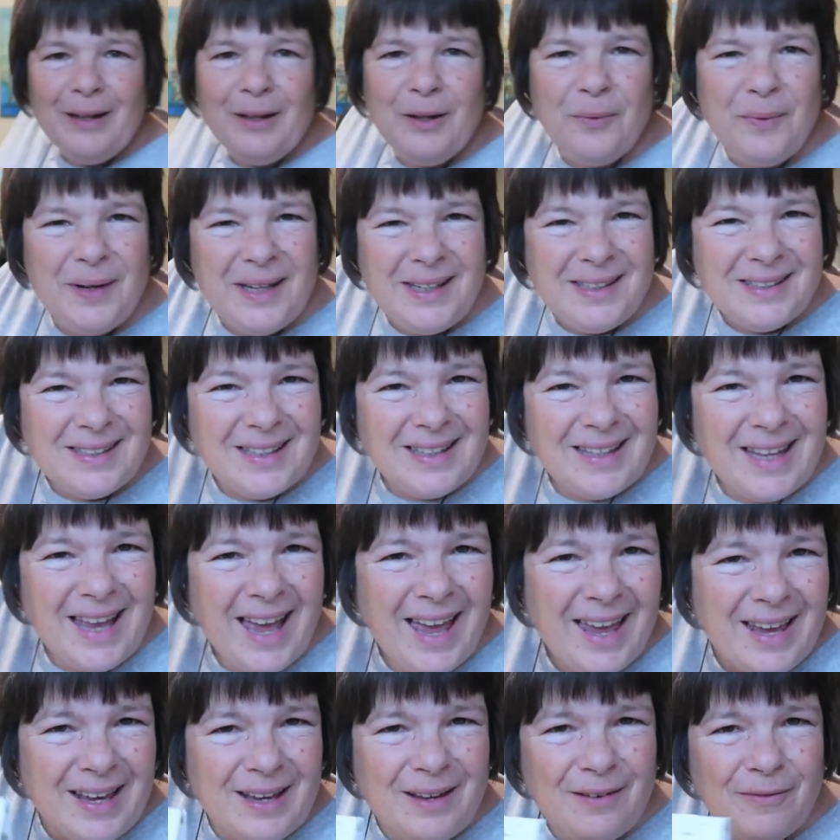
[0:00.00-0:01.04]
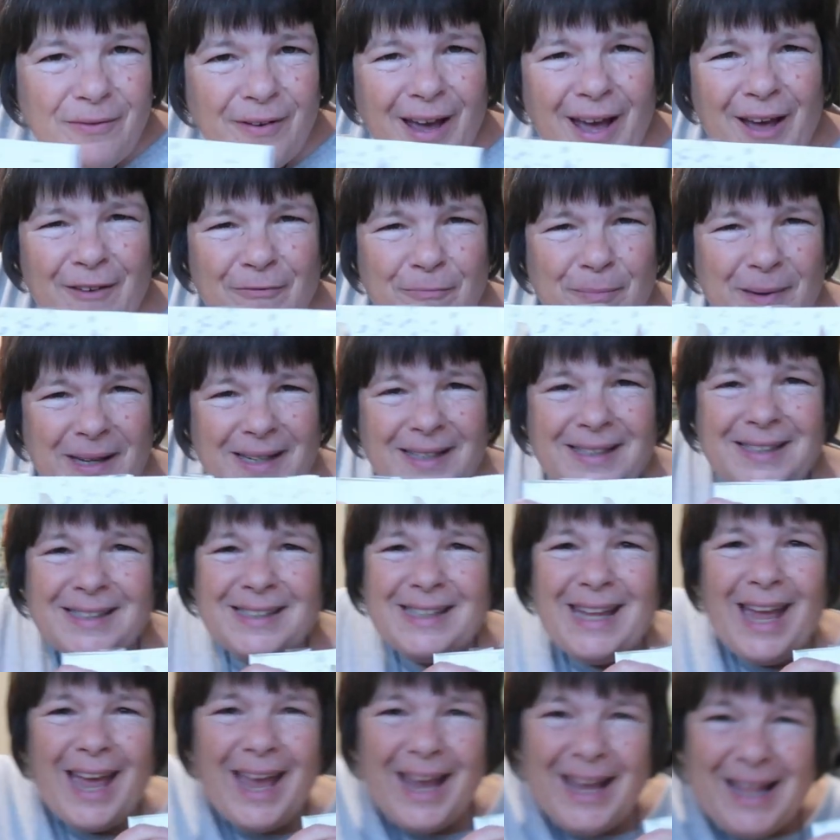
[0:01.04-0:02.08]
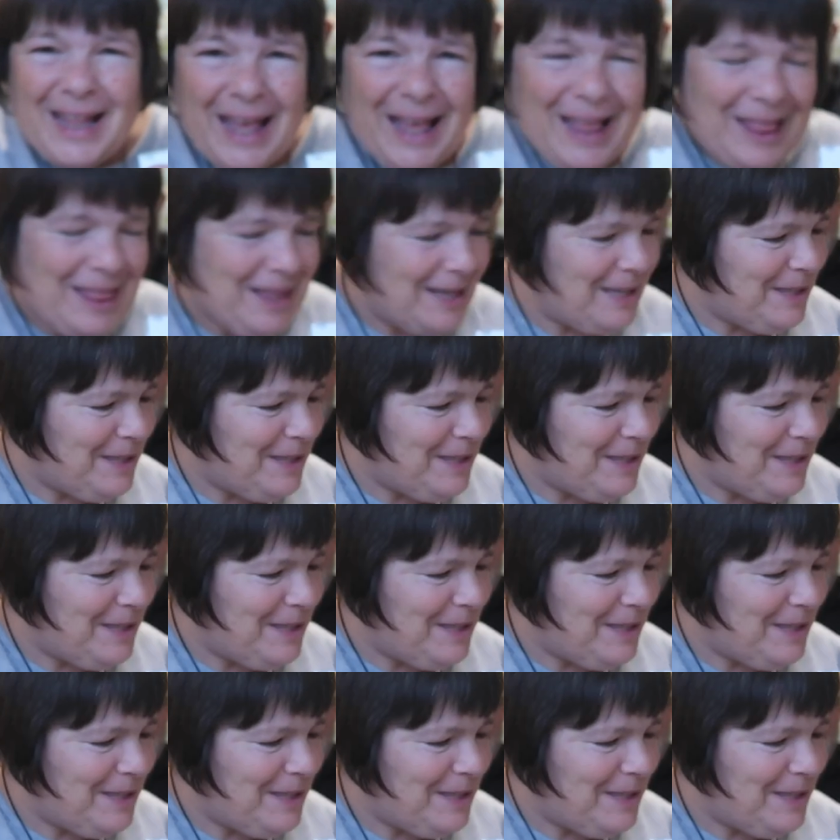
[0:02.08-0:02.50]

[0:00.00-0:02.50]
Louise and Dave have been staying here